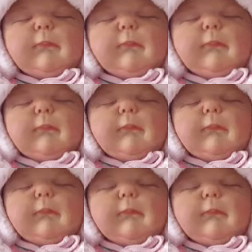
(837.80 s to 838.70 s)

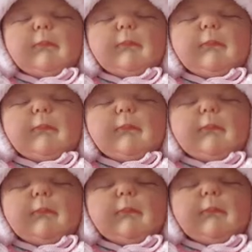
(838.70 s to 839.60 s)

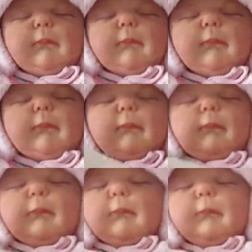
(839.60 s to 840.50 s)
(silence)